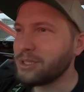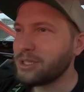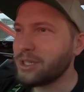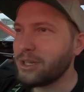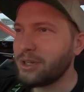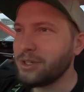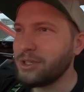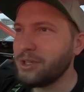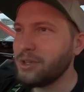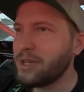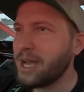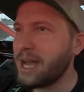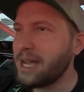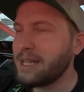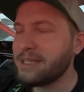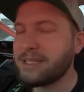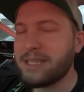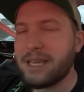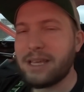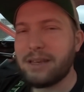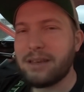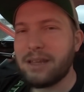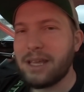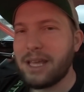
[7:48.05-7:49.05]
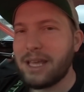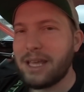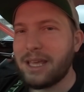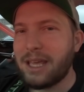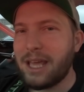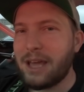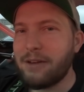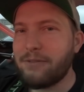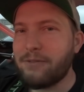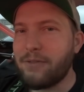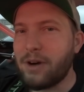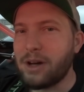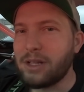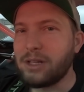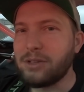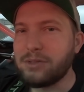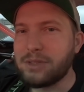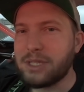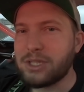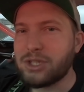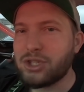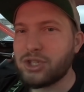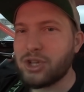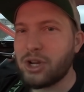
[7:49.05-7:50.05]
So you guys that have
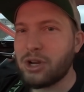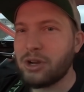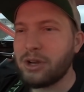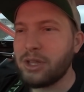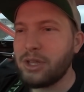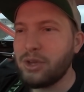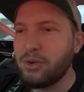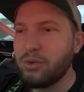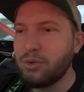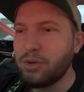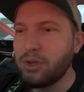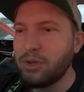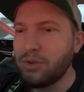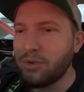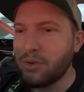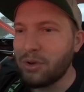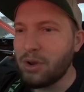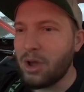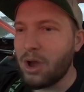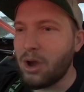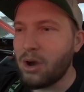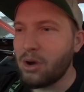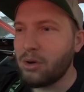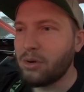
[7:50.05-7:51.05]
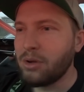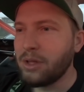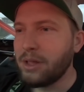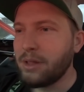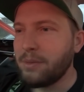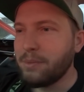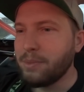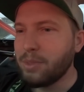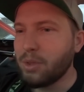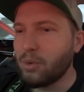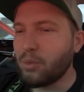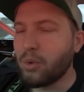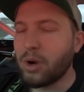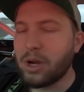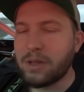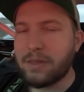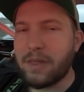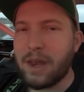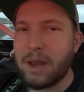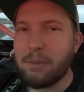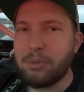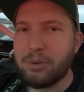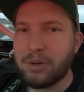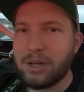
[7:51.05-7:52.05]
followed this journey, you know the work
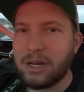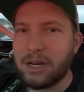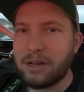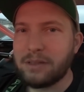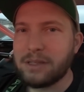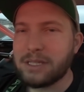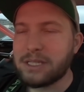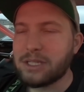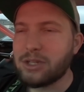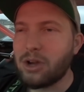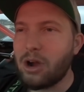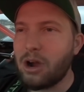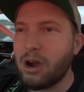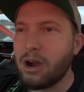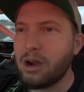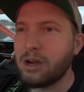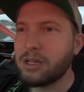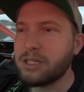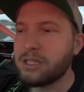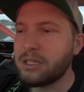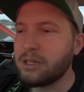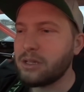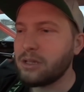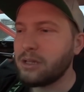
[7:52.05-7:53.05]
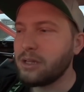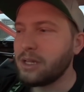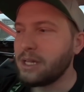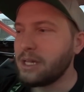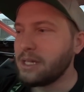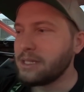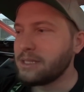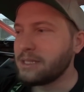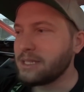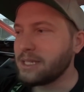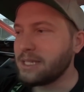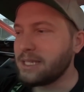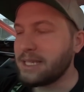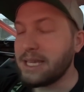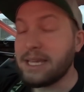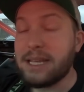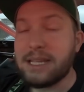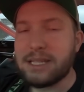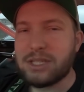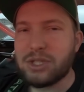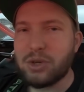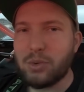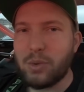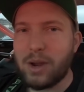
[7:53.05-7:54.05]
that I put in on this car to get
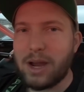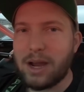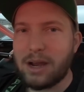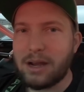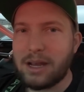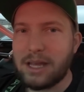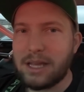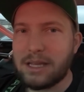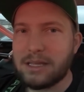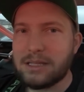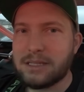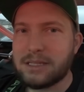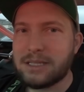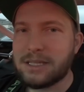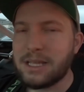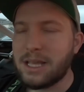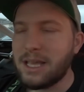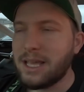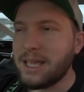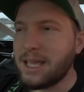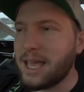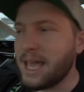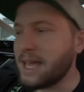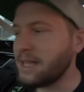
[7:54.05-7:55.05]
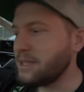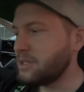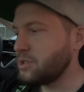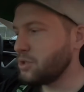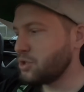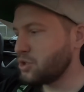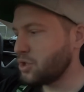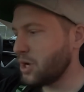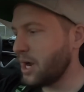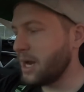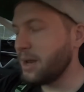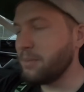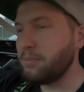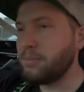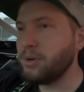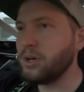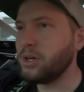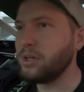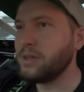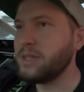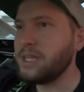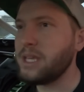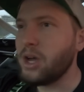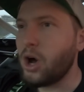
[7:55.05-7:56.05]
it to where it is, and to try to
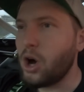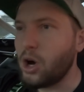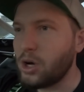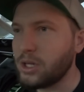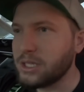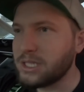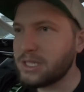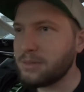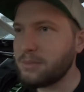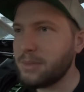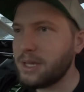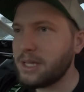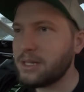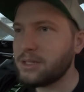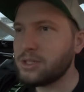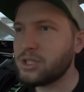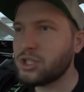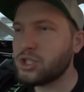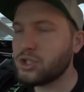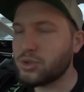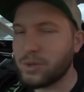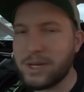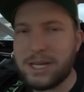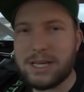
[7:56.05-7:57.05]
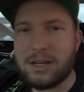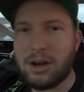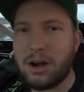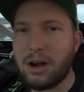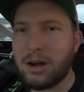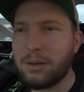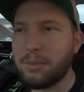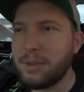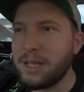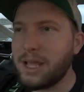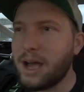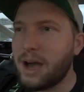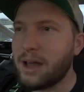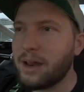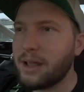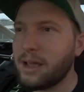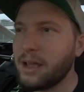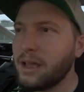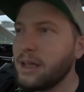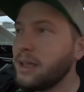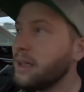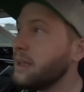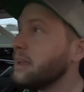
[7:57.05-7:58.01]
build the ultimate street car Miata.